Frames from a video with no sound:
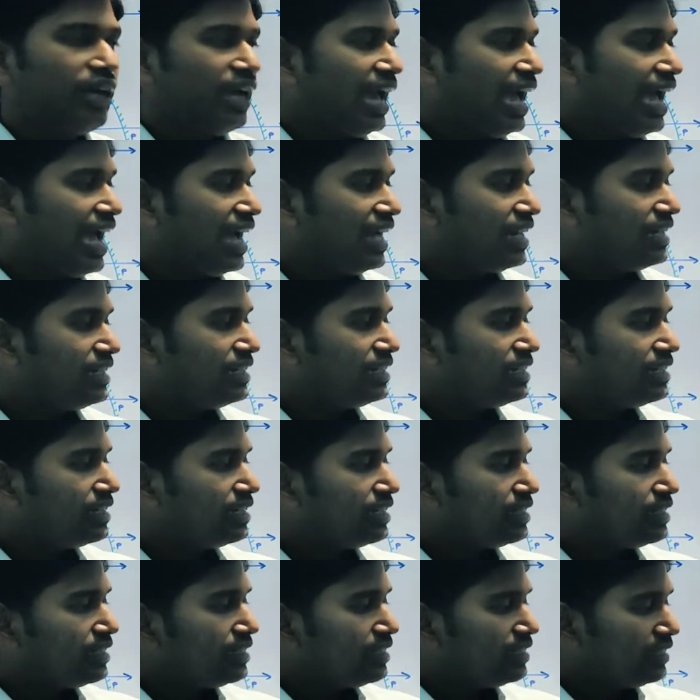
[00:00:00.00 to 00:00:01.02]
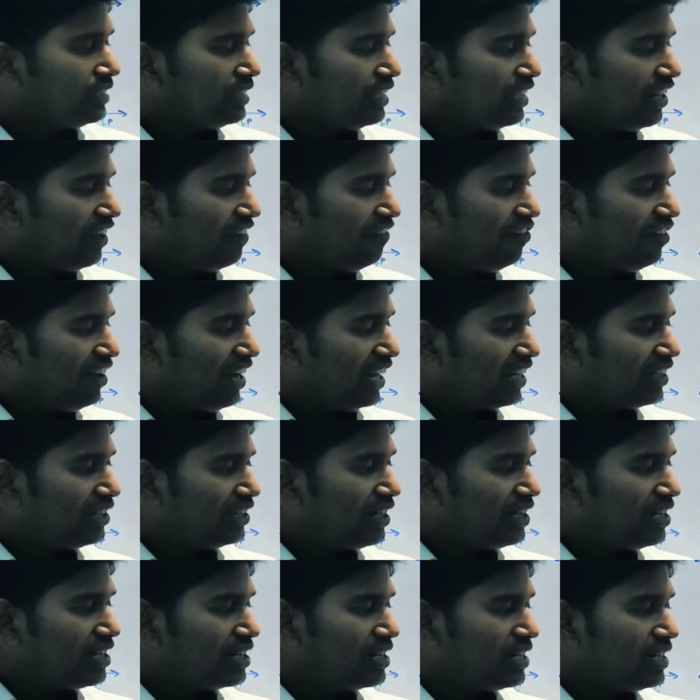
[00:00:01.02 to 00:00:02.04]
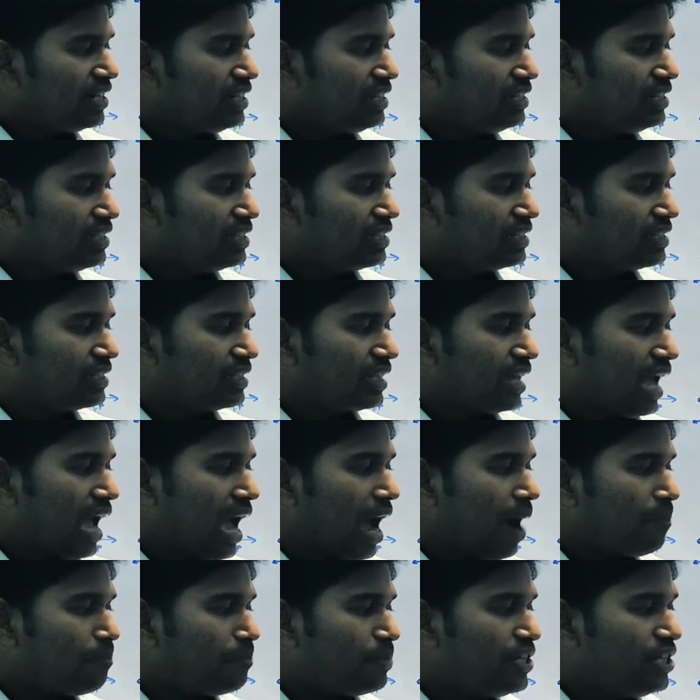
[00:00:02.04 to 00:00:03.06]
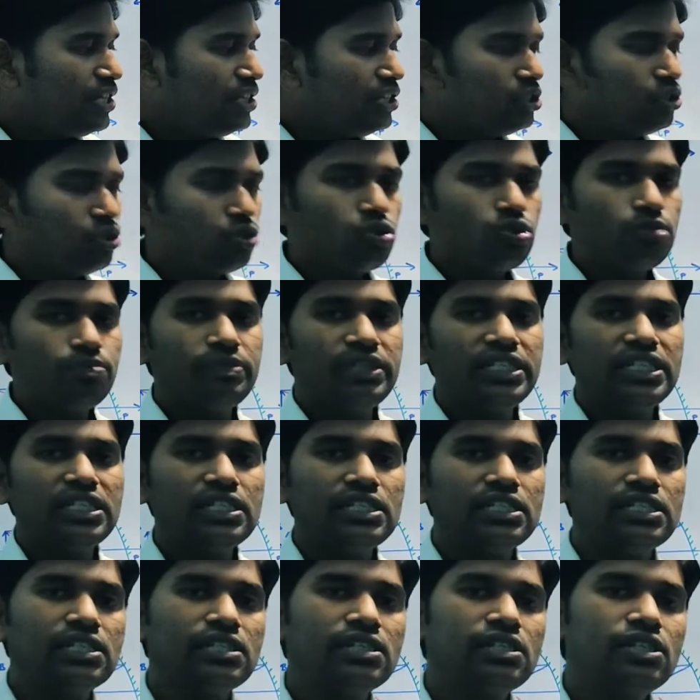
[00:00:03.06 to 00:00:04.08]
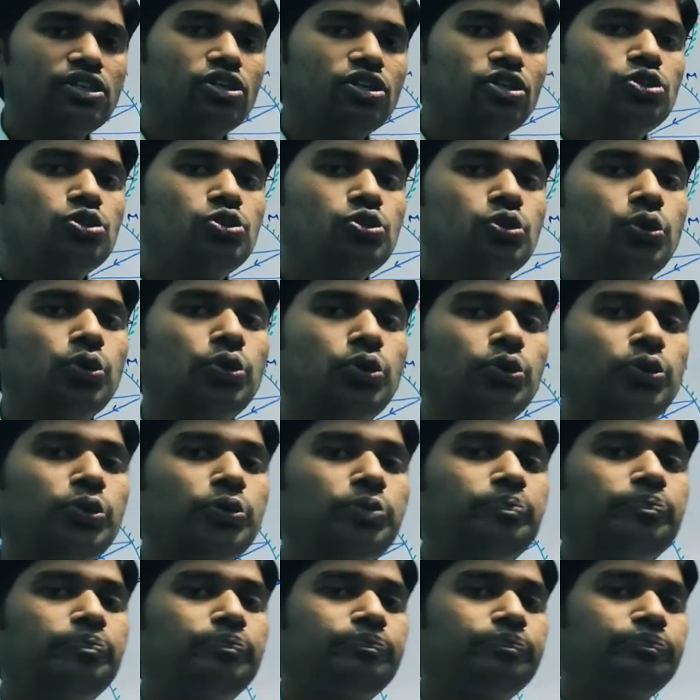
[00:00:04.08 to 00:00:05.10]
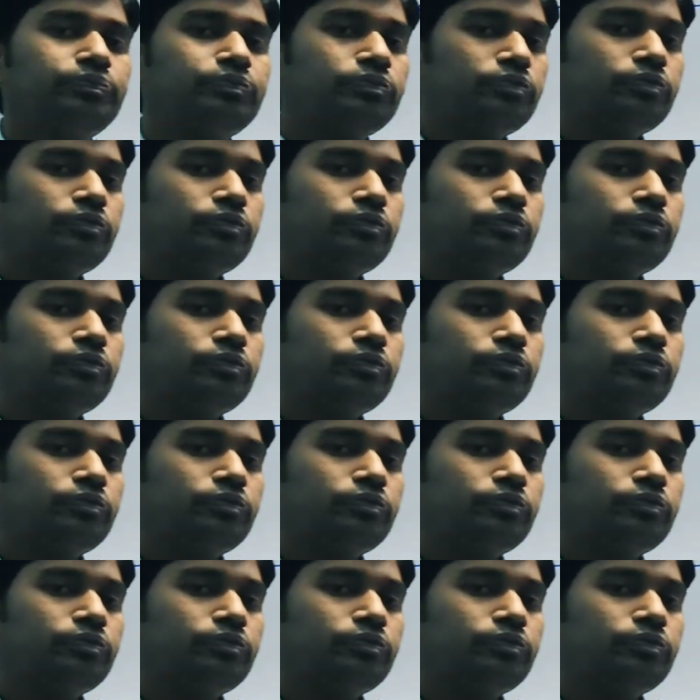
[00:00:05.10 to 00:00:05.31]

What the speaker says: and the reflected rays appears to meet. So